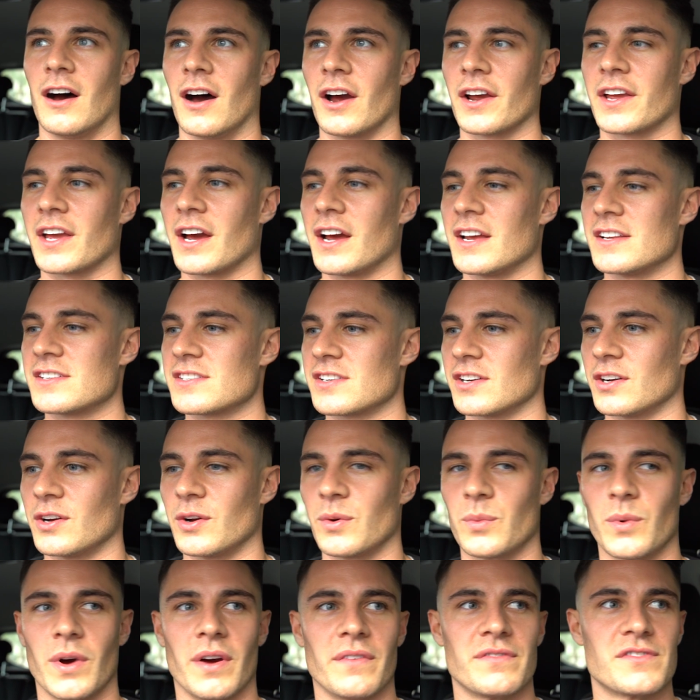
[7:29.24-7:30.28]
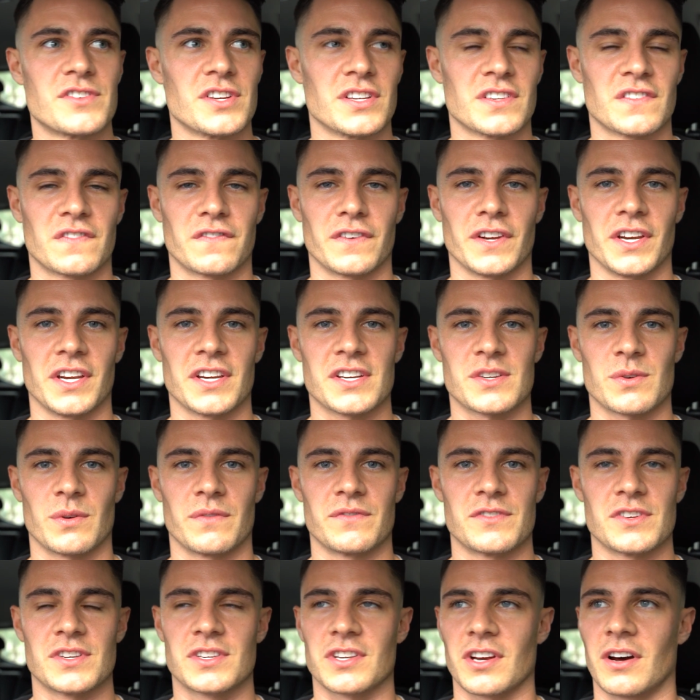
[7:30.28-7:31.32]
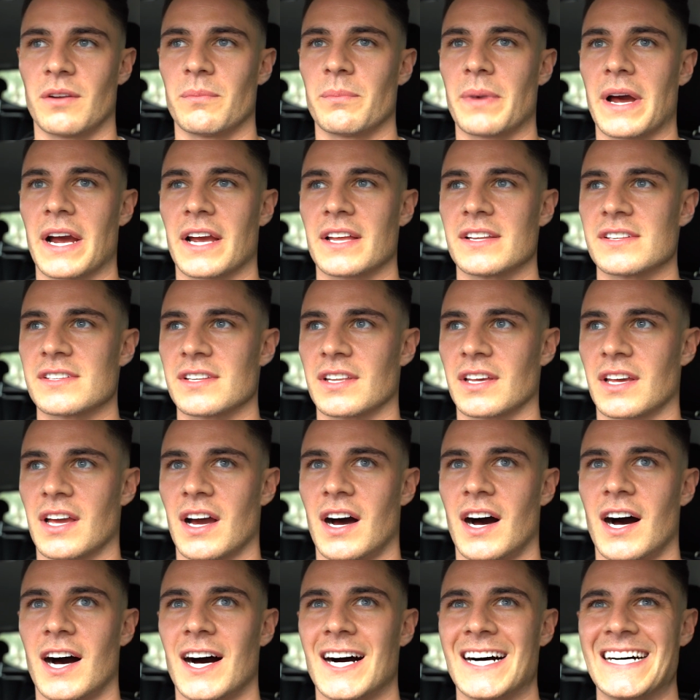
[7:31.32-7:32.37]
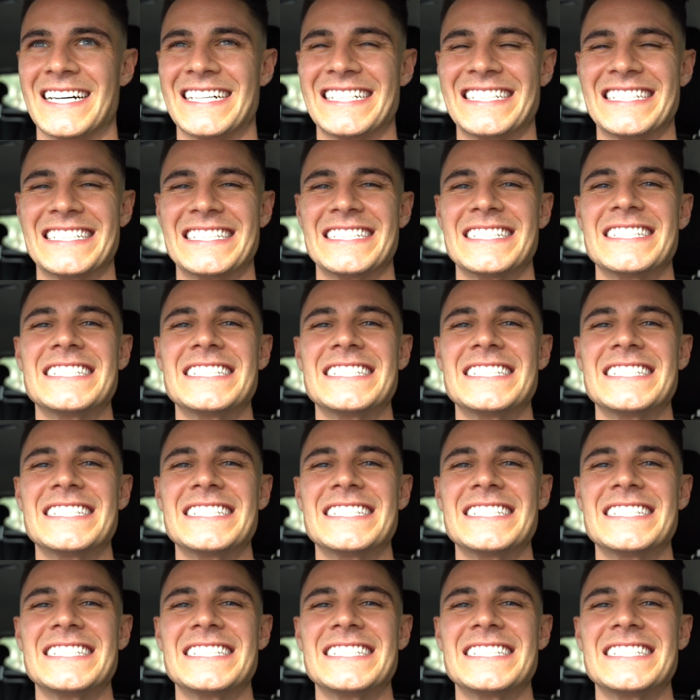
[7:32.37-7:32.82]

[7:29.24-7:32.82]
Okay, so we've just finished. We've just gotten back into the car.